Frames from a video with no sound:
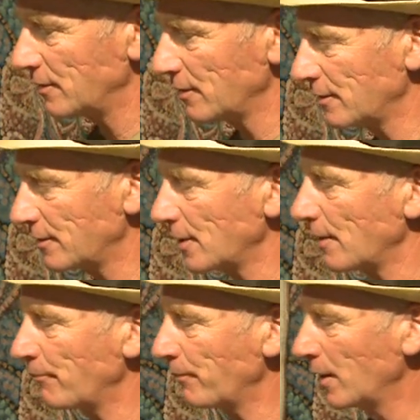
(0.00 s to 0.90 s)
didn't,
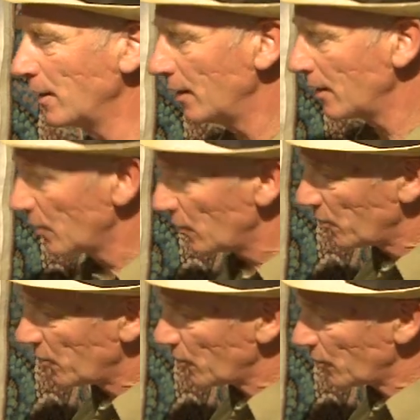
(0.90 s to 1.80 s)
um,
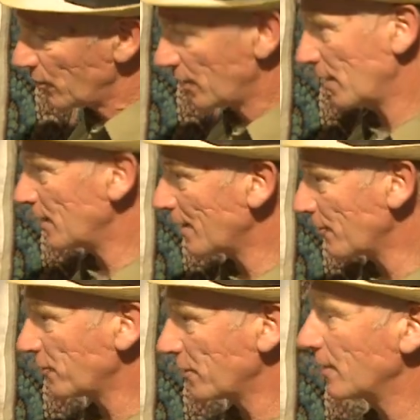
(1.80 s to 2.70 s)
that he
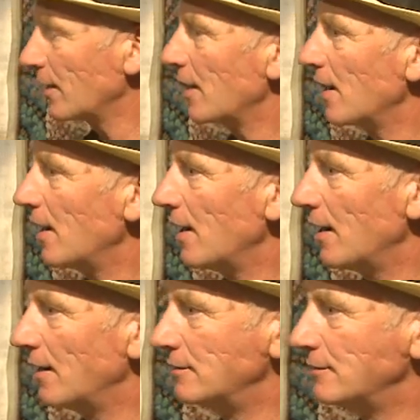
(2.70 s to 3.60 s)

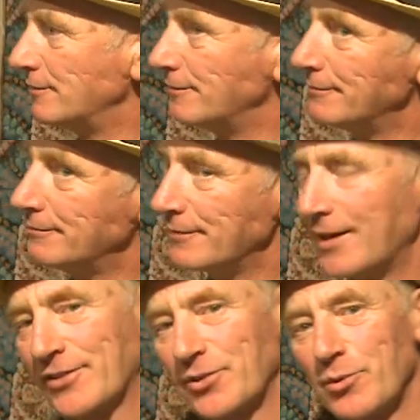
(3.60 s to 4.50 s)
left
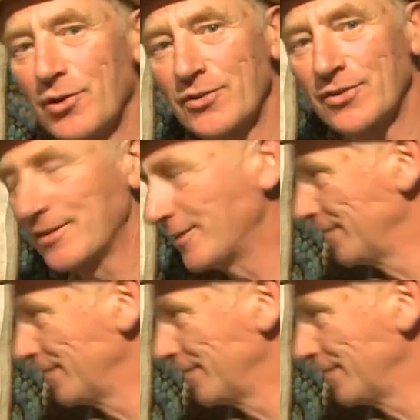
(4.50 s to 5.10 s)
as it was